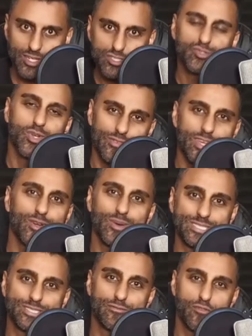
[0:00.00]
Here's a trivia
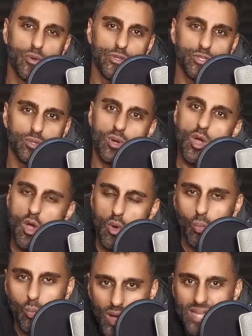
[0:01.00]
question for you
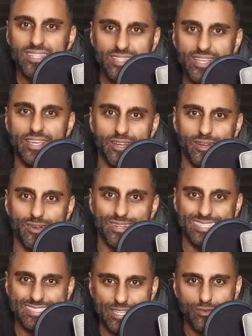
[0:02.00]
What
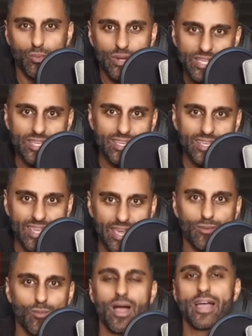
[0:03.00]
year did we
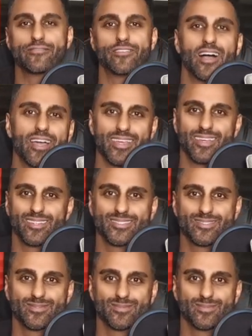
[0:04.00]
get Wi Fi?
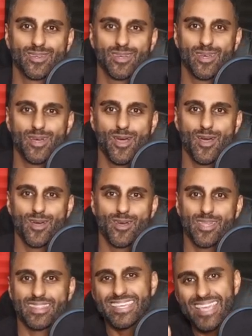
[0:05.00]

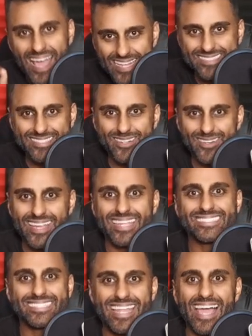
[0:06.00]
The answer
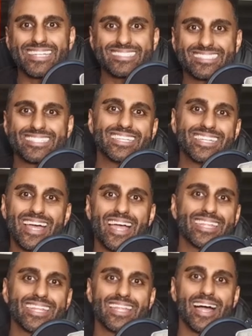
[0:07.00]
is
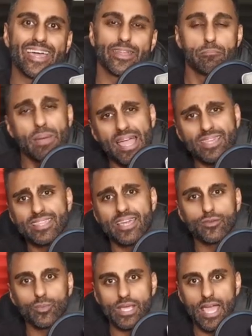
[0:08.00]
1999. And back
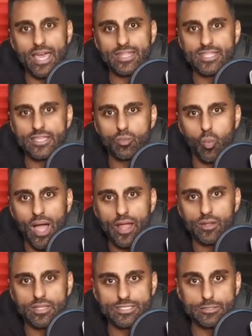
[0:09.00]
then we had the
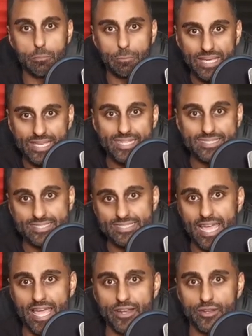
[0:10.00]
wireless B
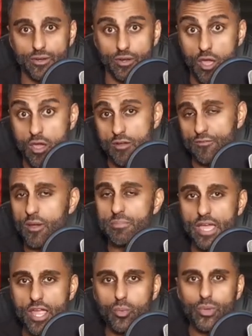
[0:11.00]
standard.
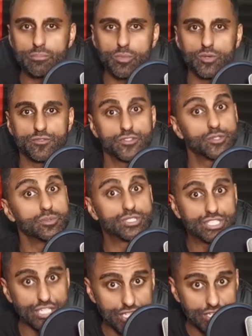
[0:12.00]
From there we moved to
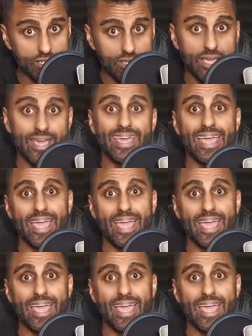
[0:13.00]
G,